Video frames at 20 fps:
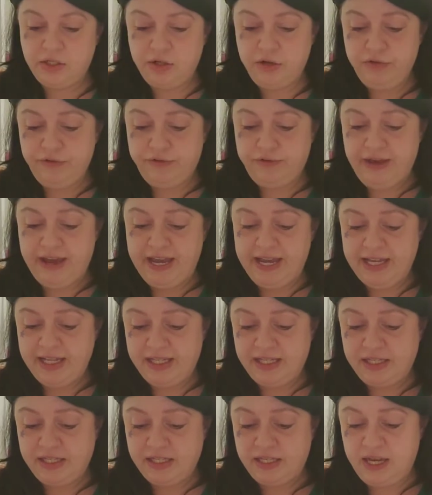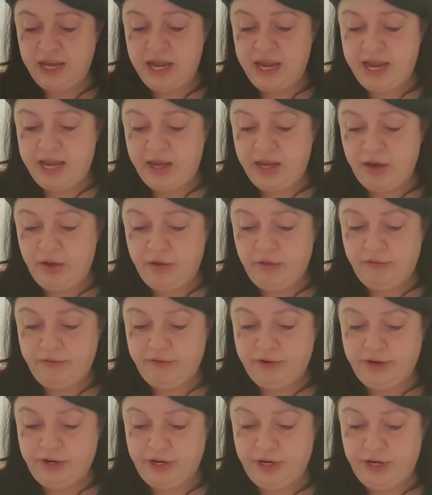Too Faced
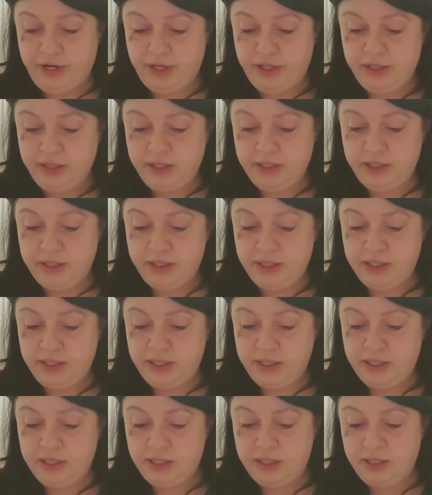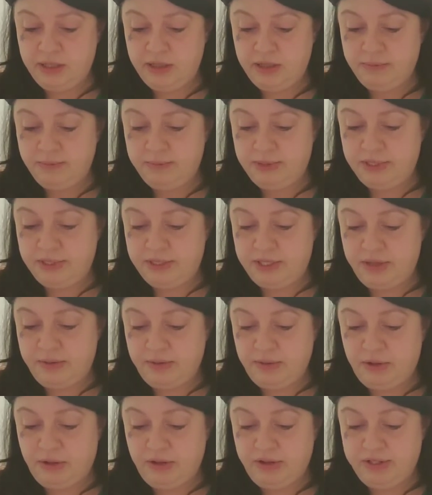Hangover. Let's see
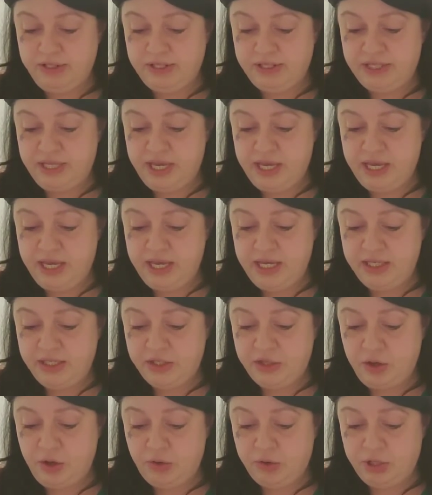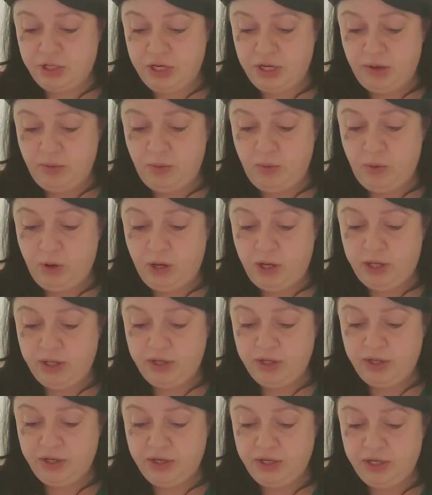what all it says, coconut
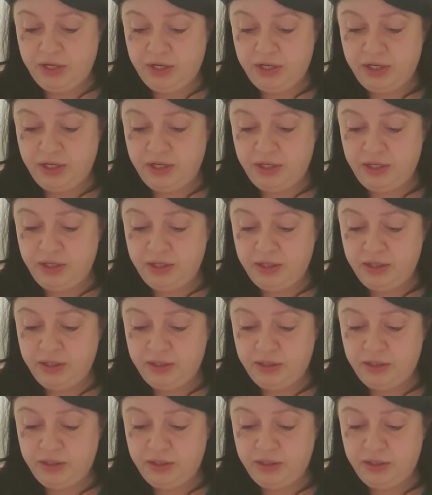water,